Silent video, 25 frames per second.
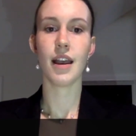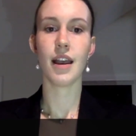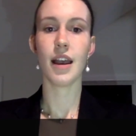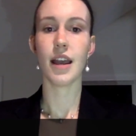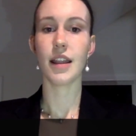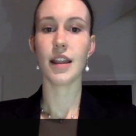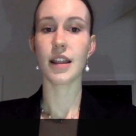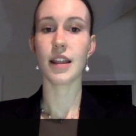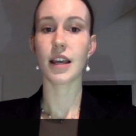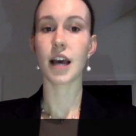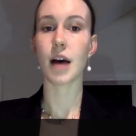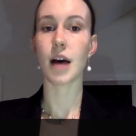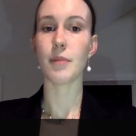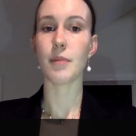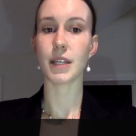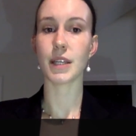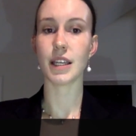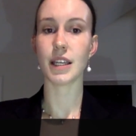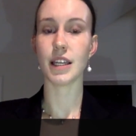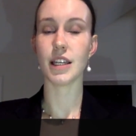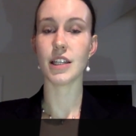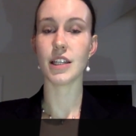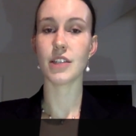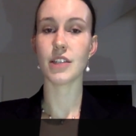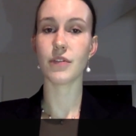In the coming
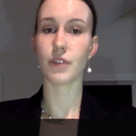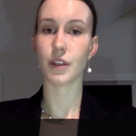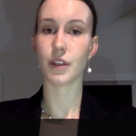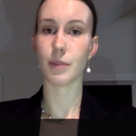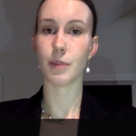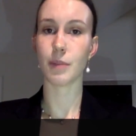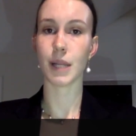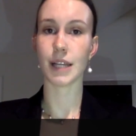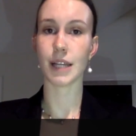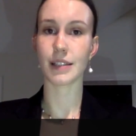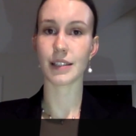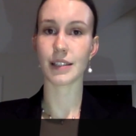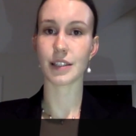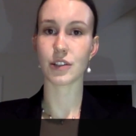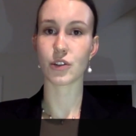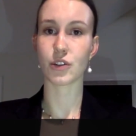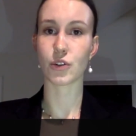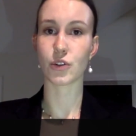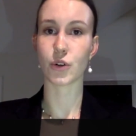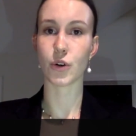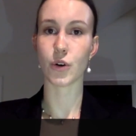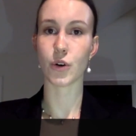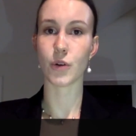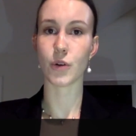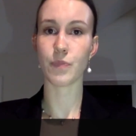years for the plastic
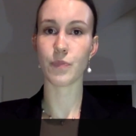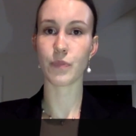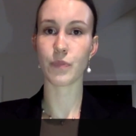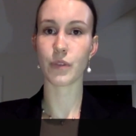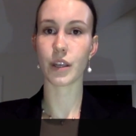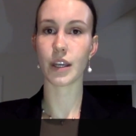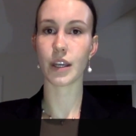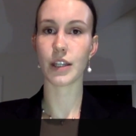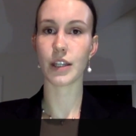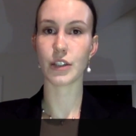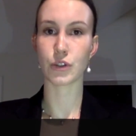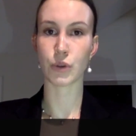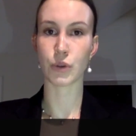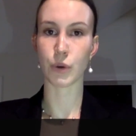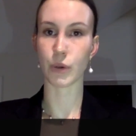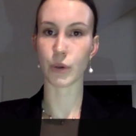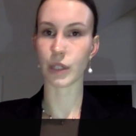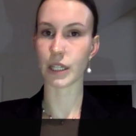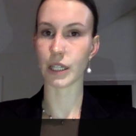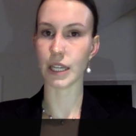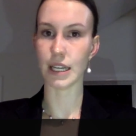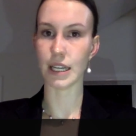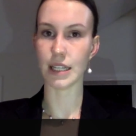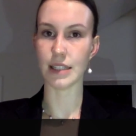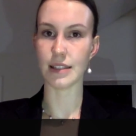straw, it
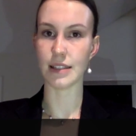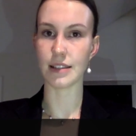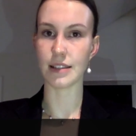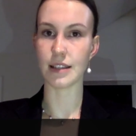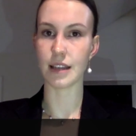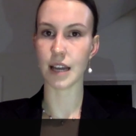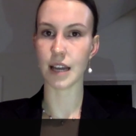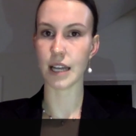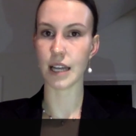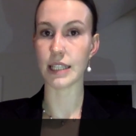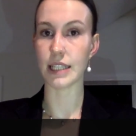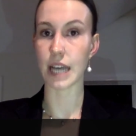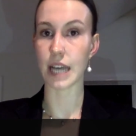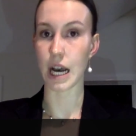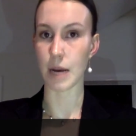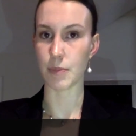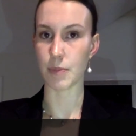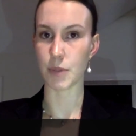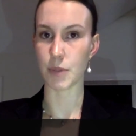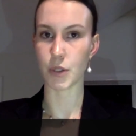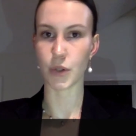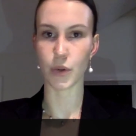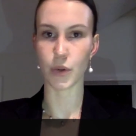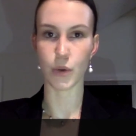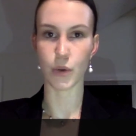truly is
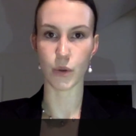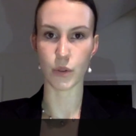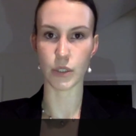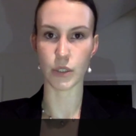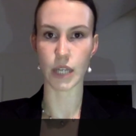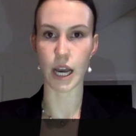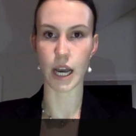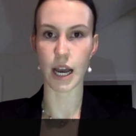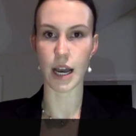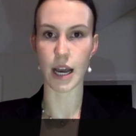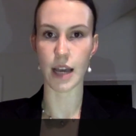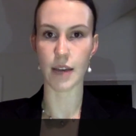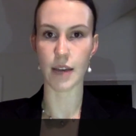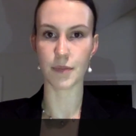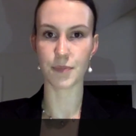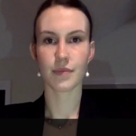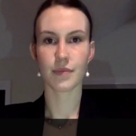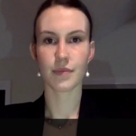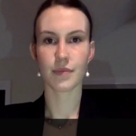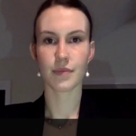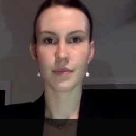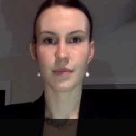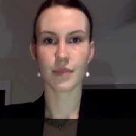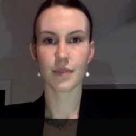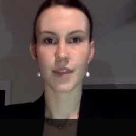adapt or die.
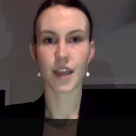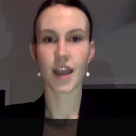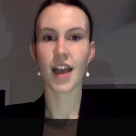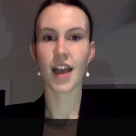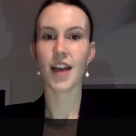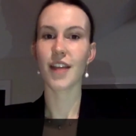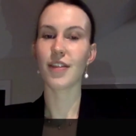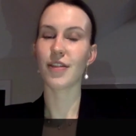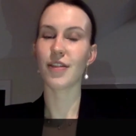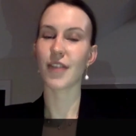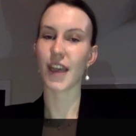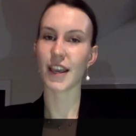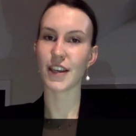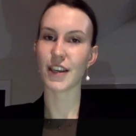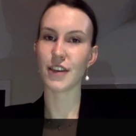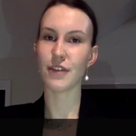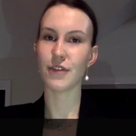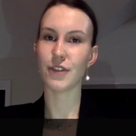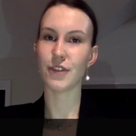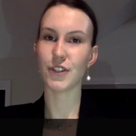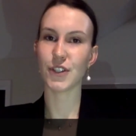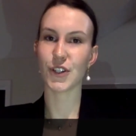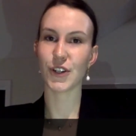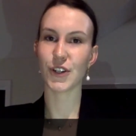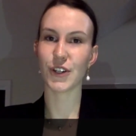Thank you
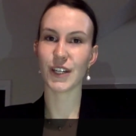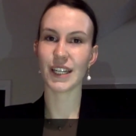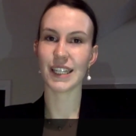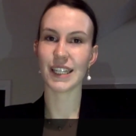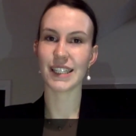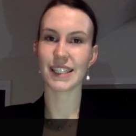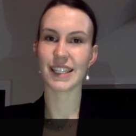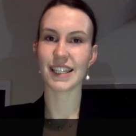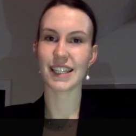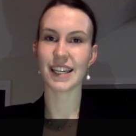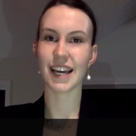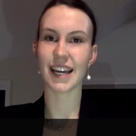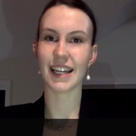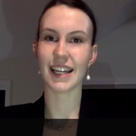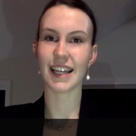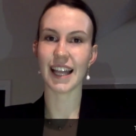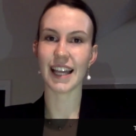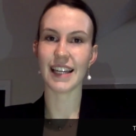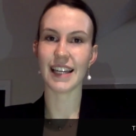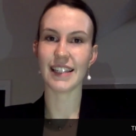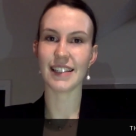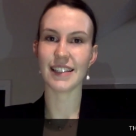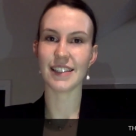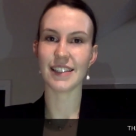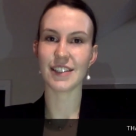for tuning in tonight,
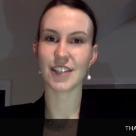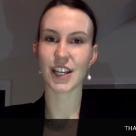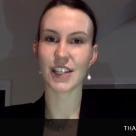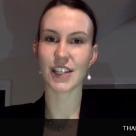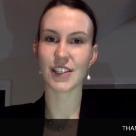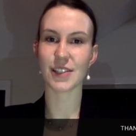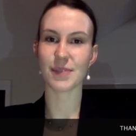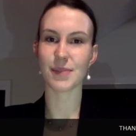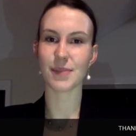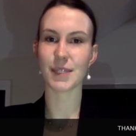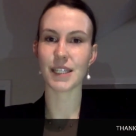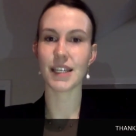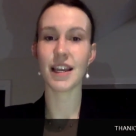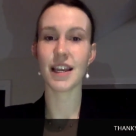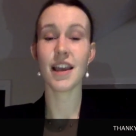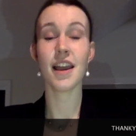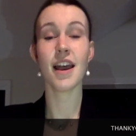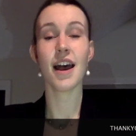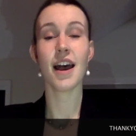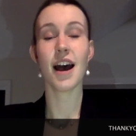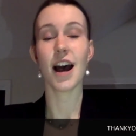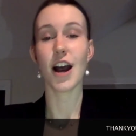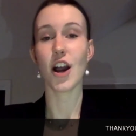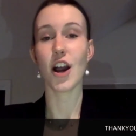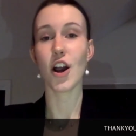ladies and gentlemen.
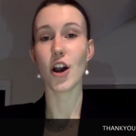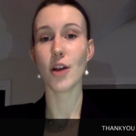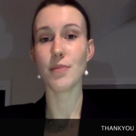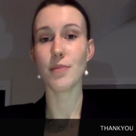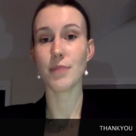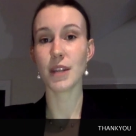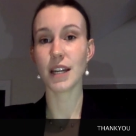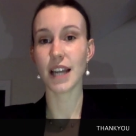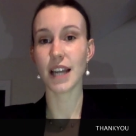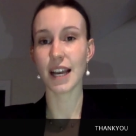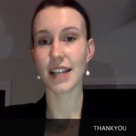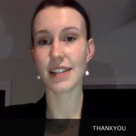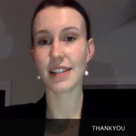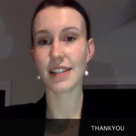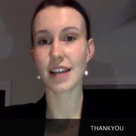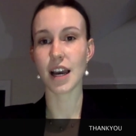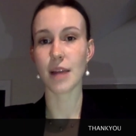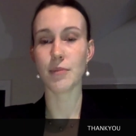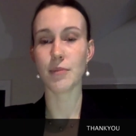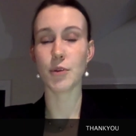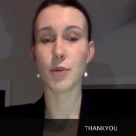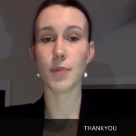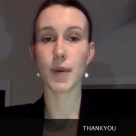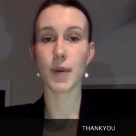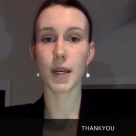I hope the next time
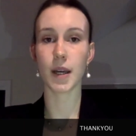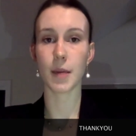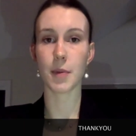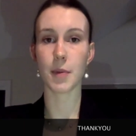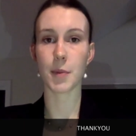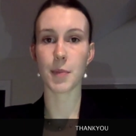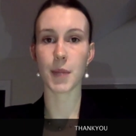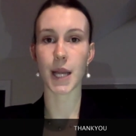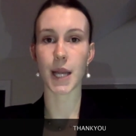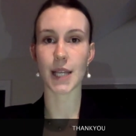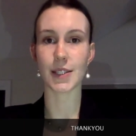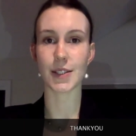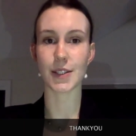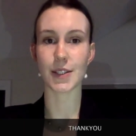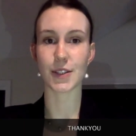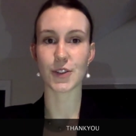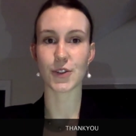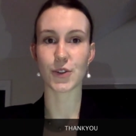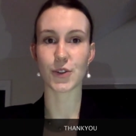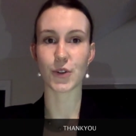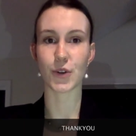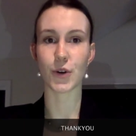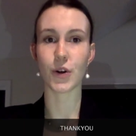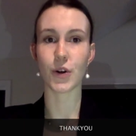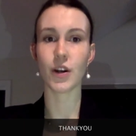you pick up a plastic
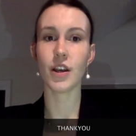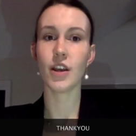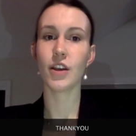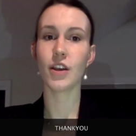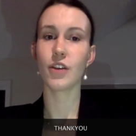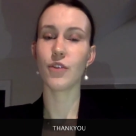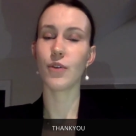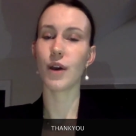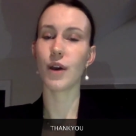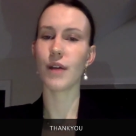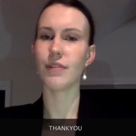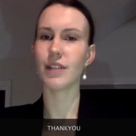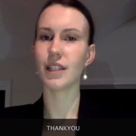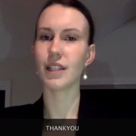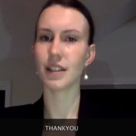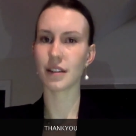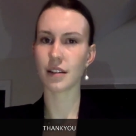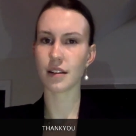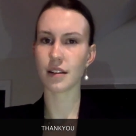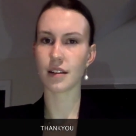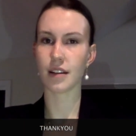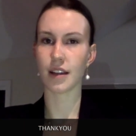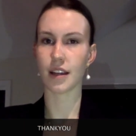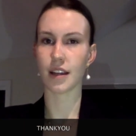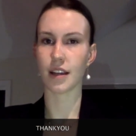straw, you have a little
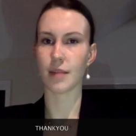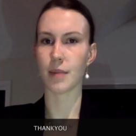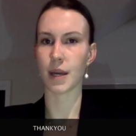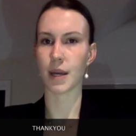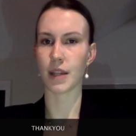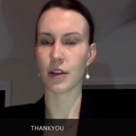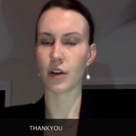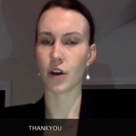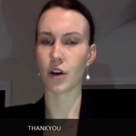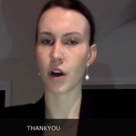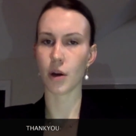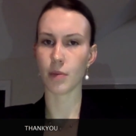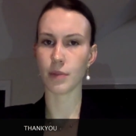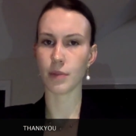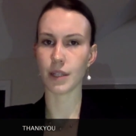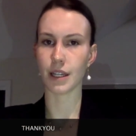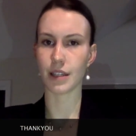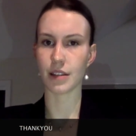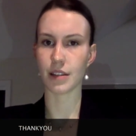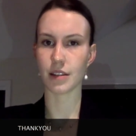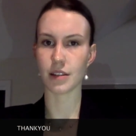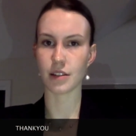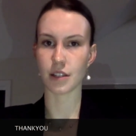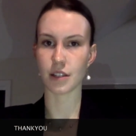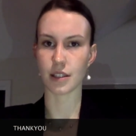think about the
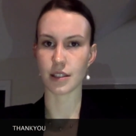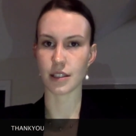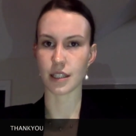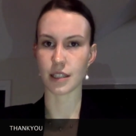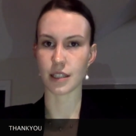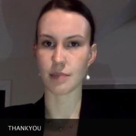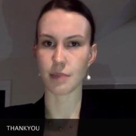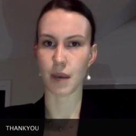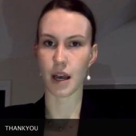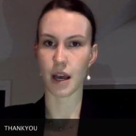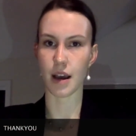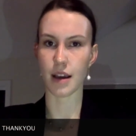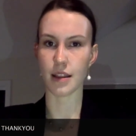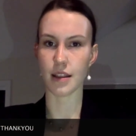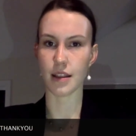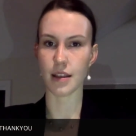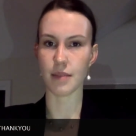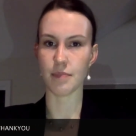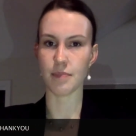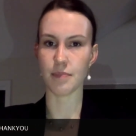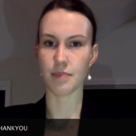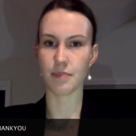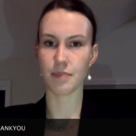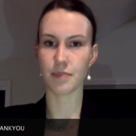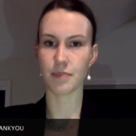complex logistics behind
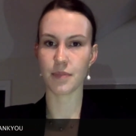them.